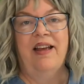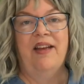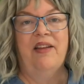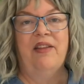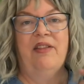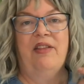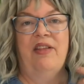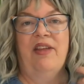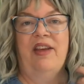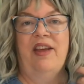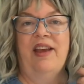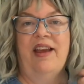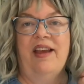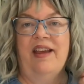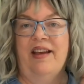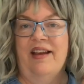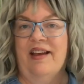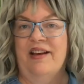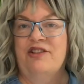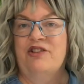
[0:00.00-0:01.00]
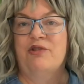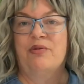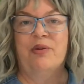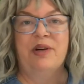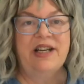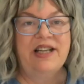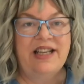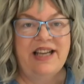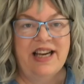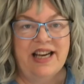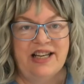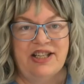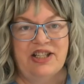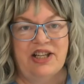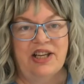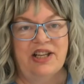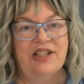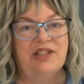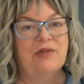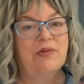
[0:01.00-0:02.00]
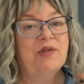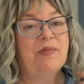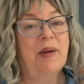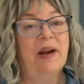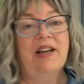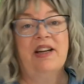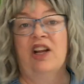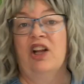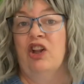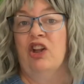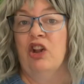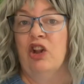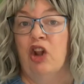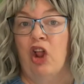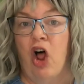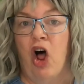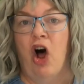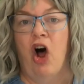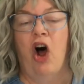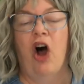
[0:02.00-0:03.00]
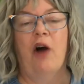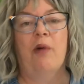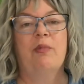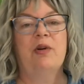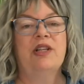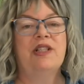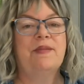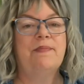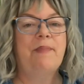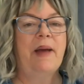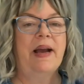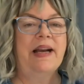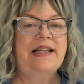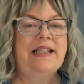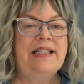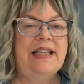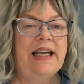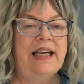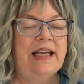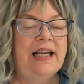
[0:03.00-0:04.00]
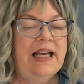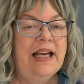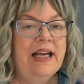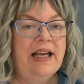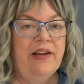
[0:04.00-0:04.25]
the traditions, respecting law, respecting